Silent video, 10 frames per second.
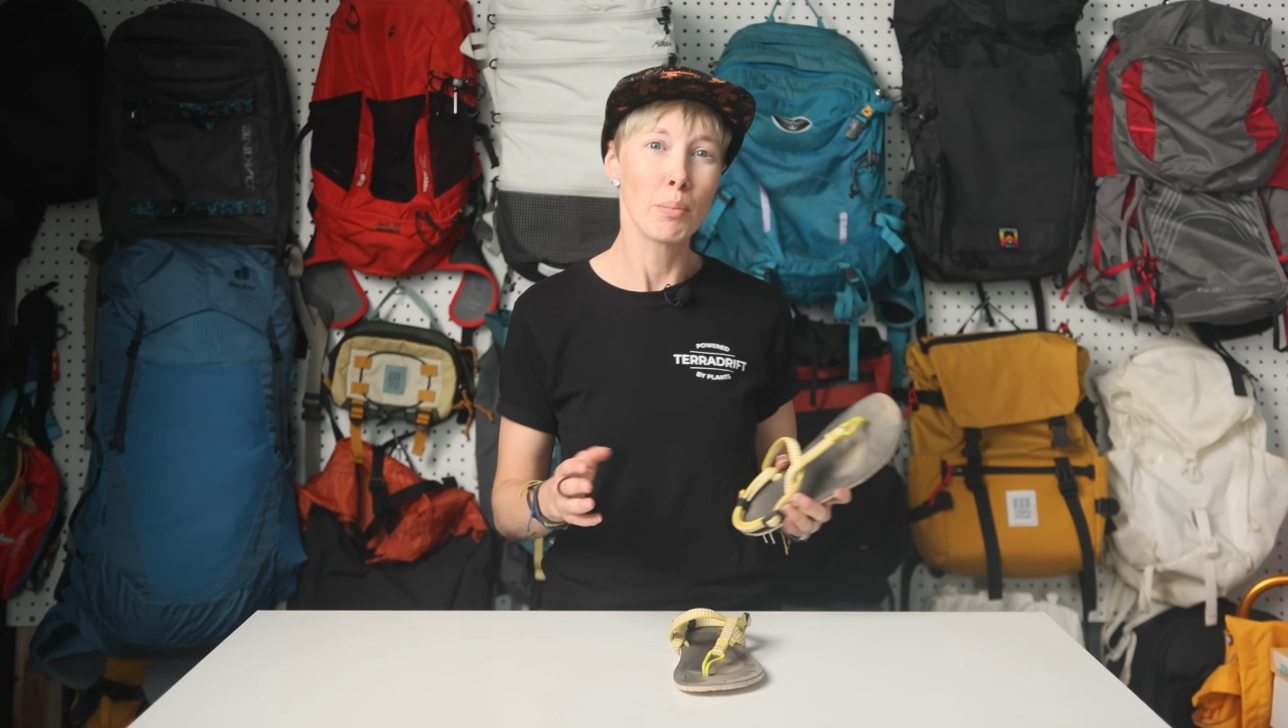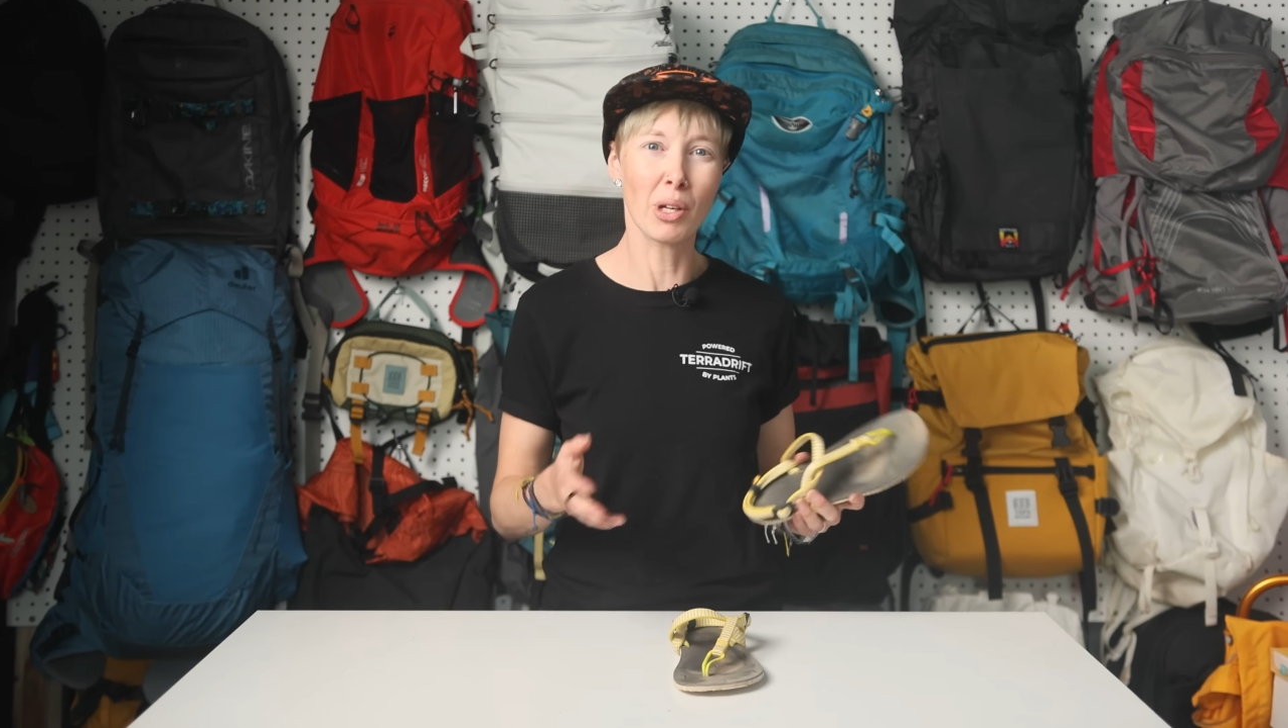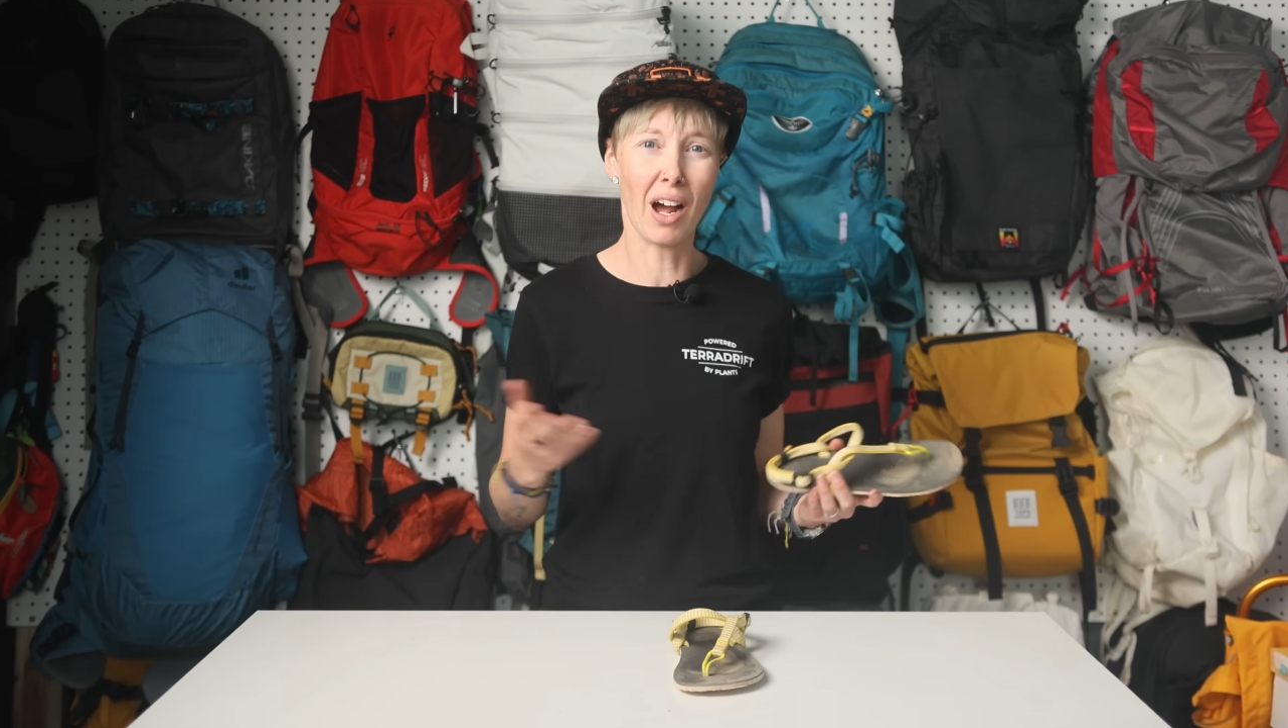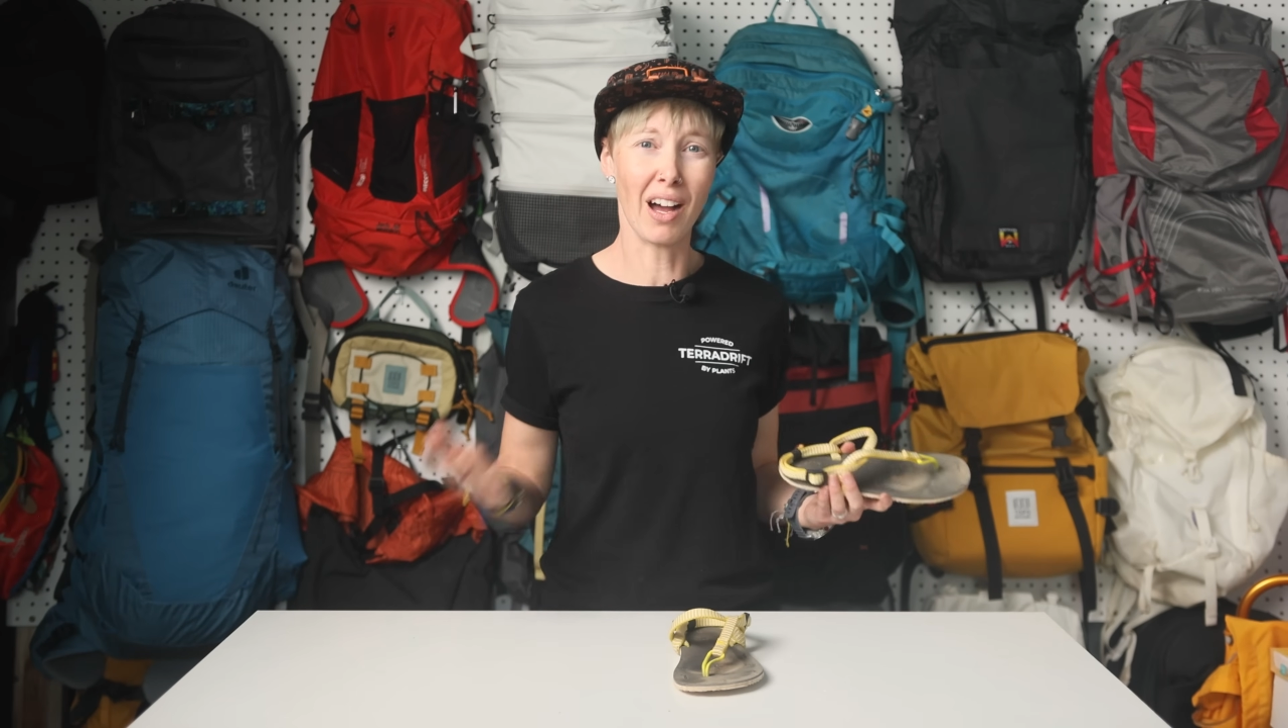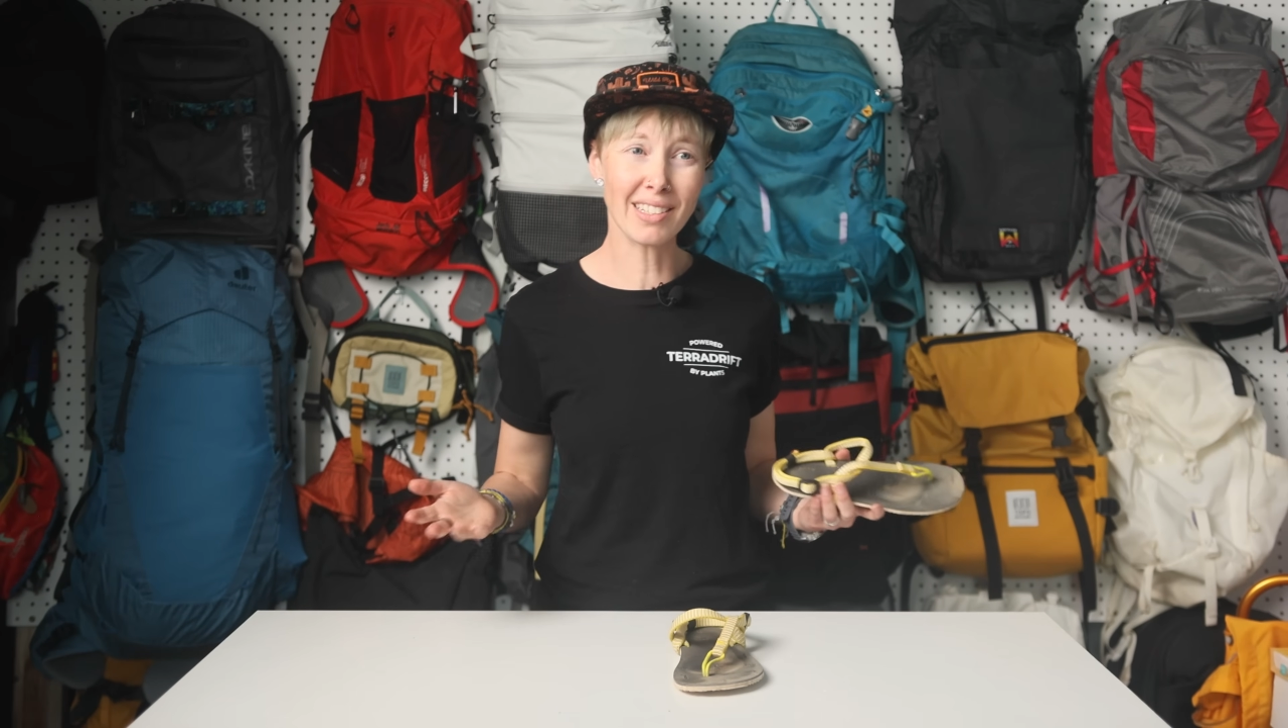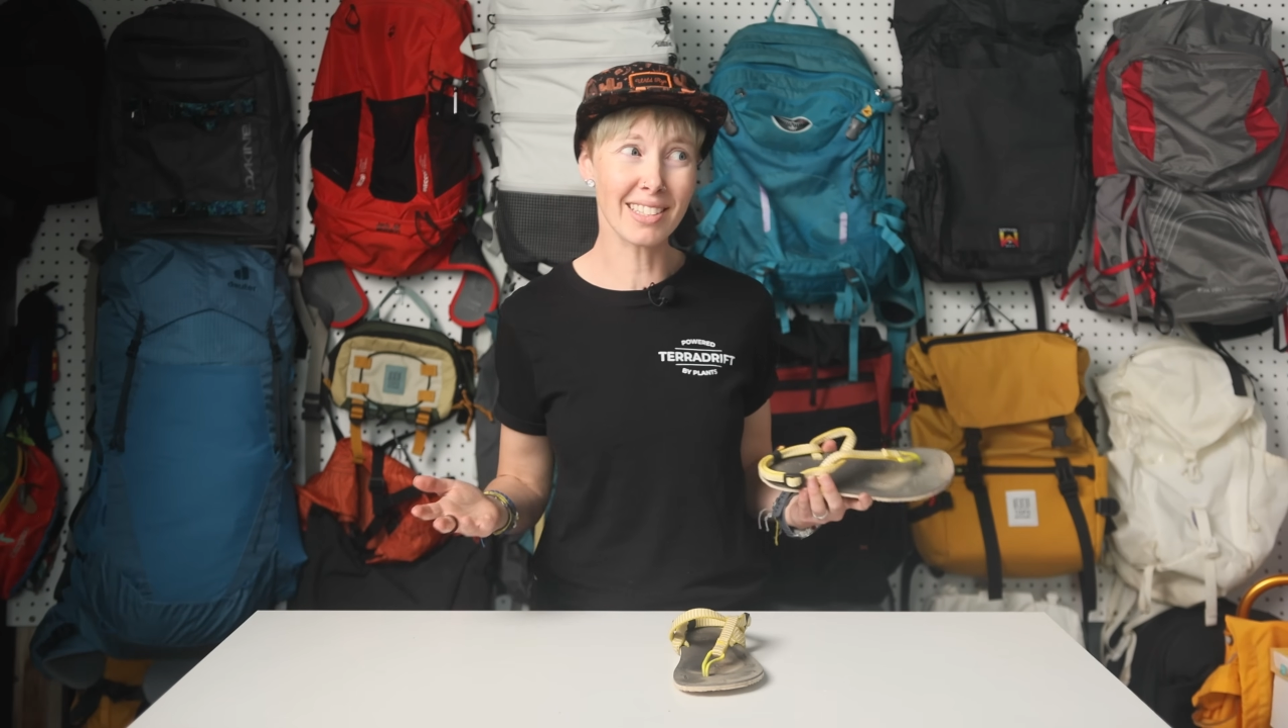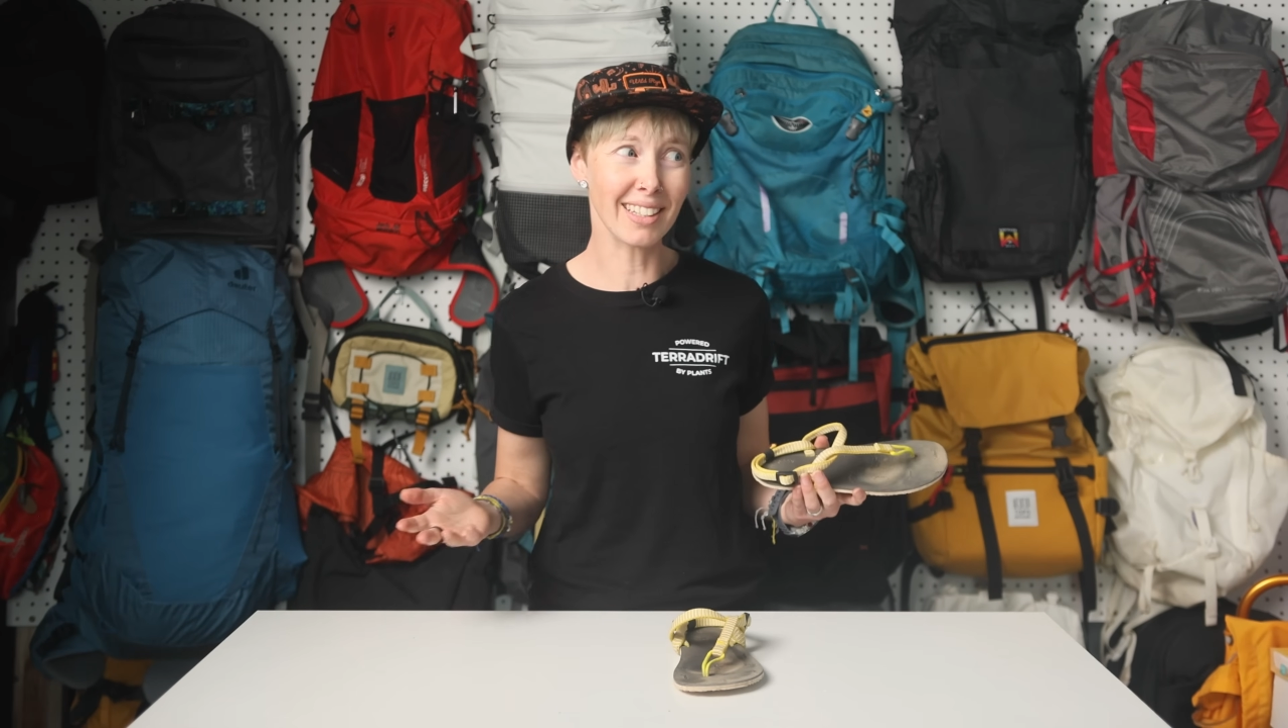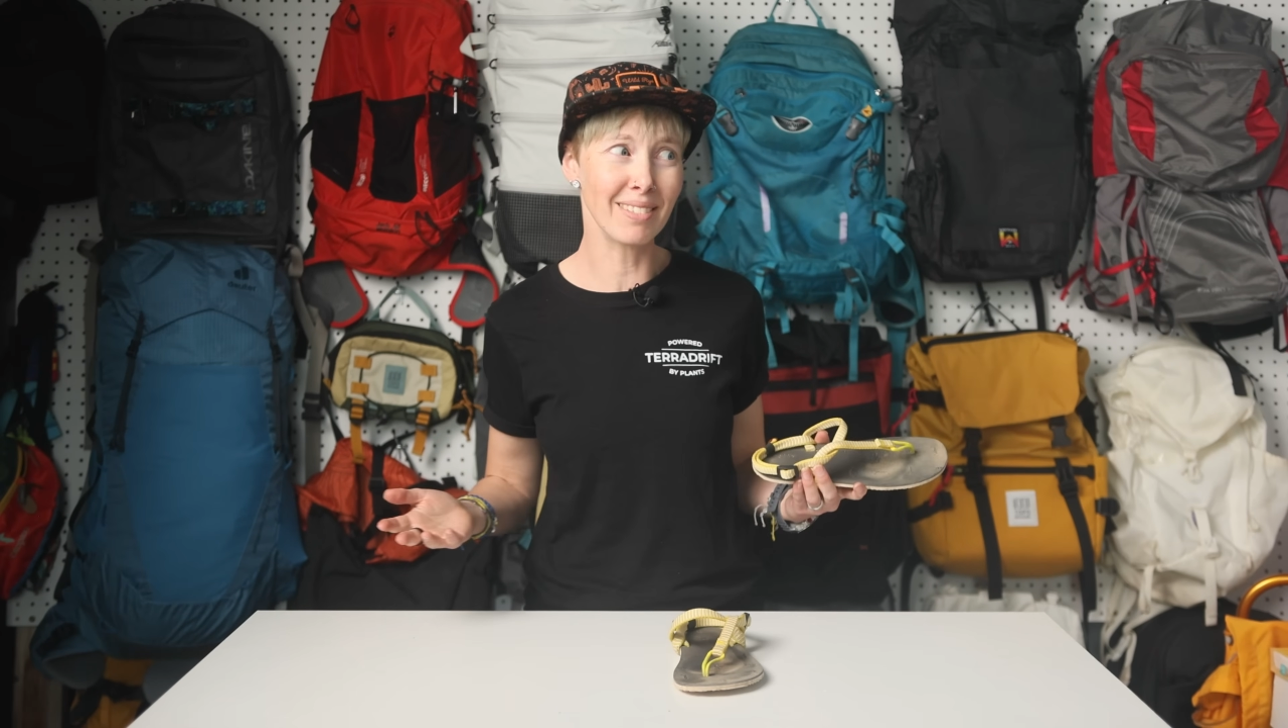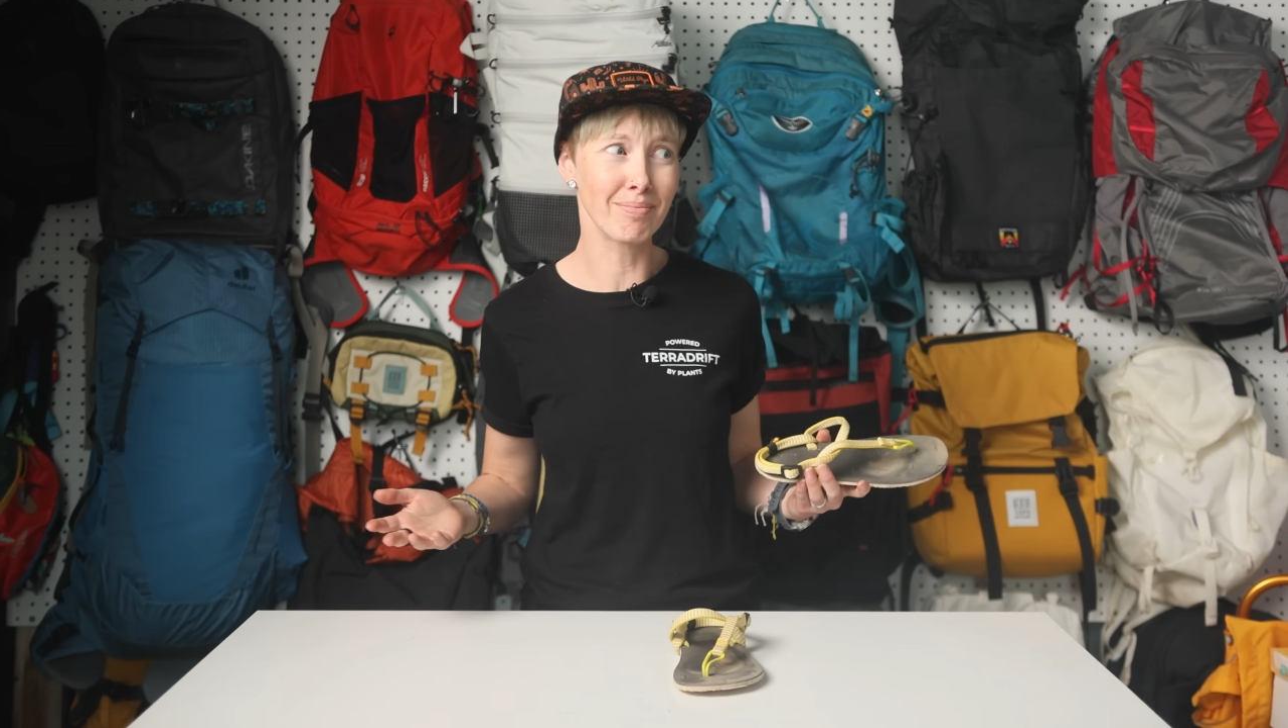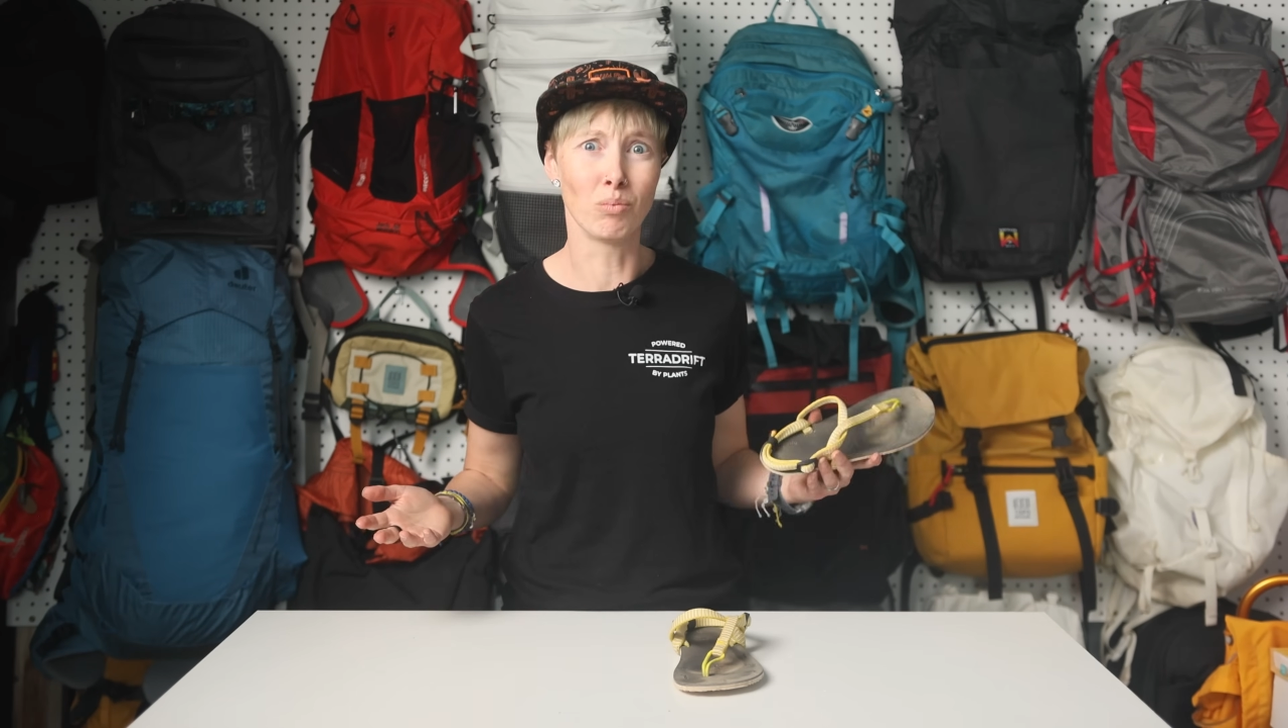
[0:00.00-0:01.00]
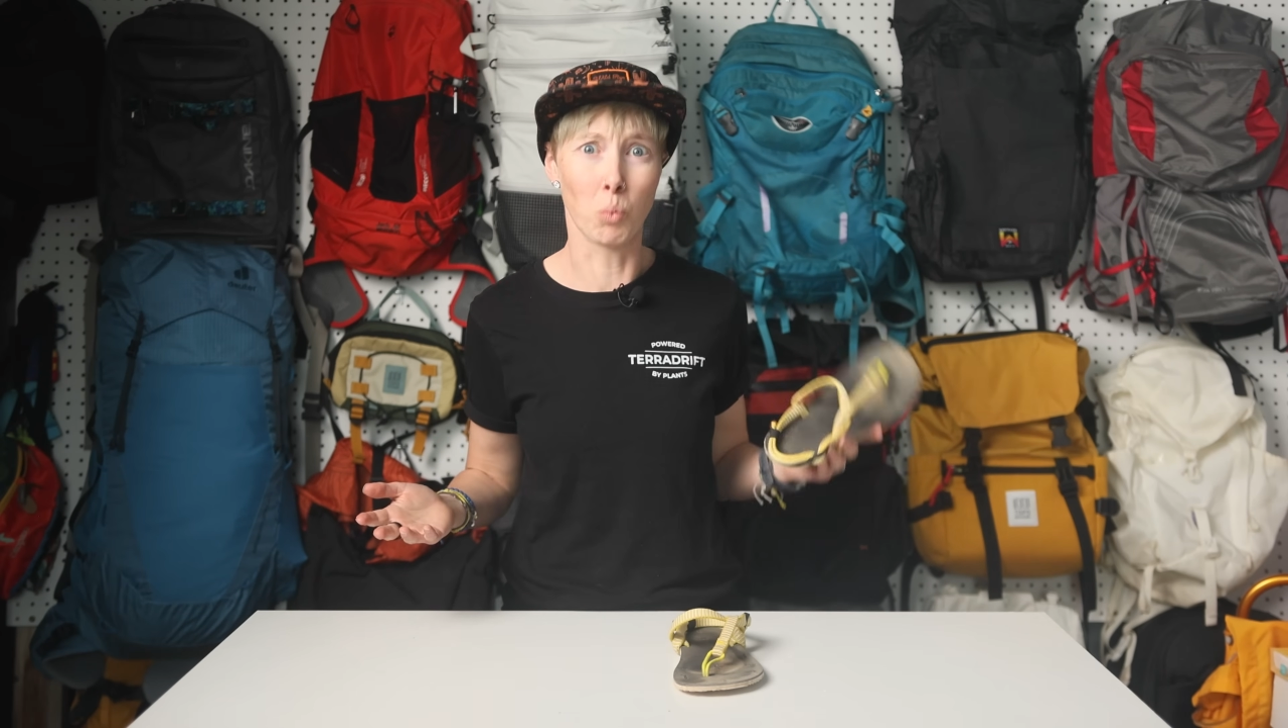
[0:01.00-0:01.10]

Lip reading: but honestly,